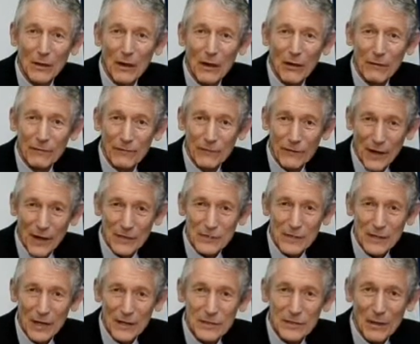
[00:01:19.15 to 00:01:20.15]
of
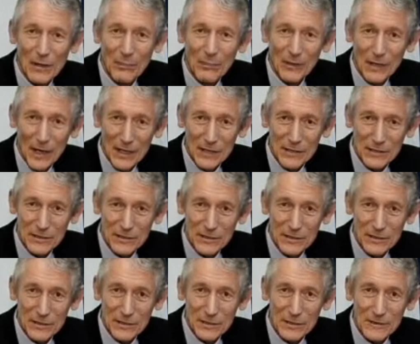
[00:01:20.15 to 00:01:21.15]
franchised
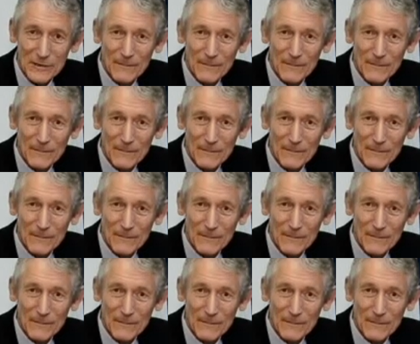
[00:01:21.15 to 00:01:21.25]
operations.